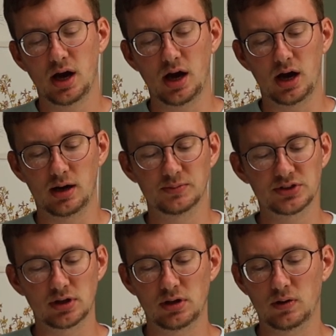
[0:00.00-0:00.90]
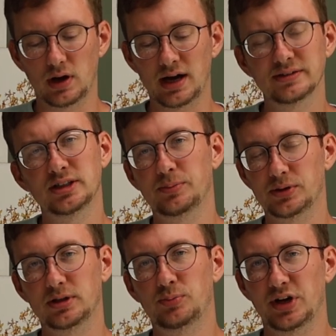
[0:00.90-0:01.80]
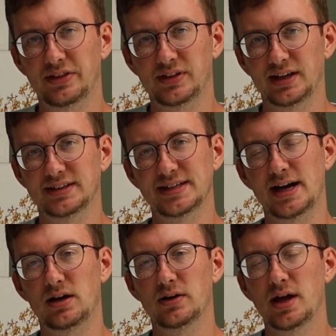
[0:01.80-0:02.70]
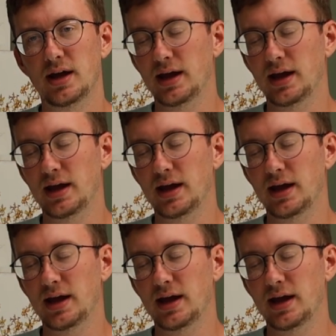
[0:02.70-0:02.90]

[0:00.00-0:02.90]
So I'll typically print things out.